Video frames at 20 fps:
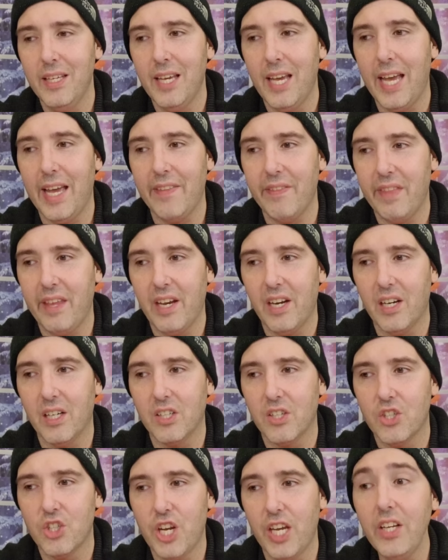And their
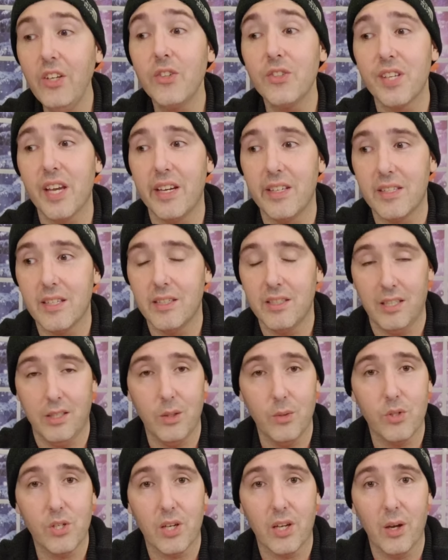channel size
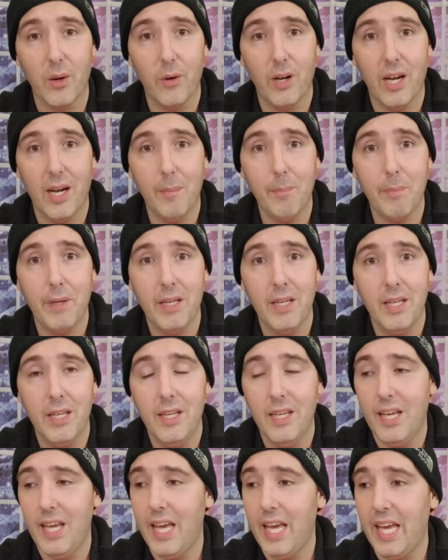continues to go up?
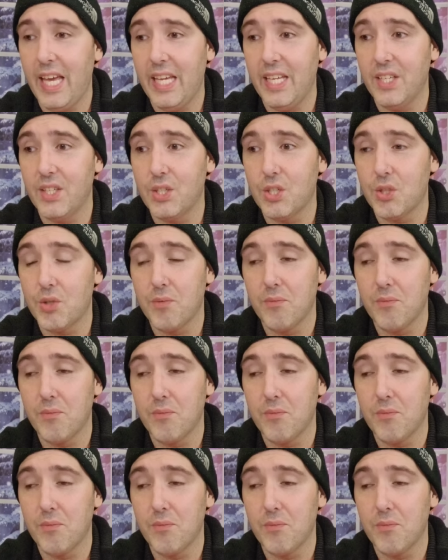And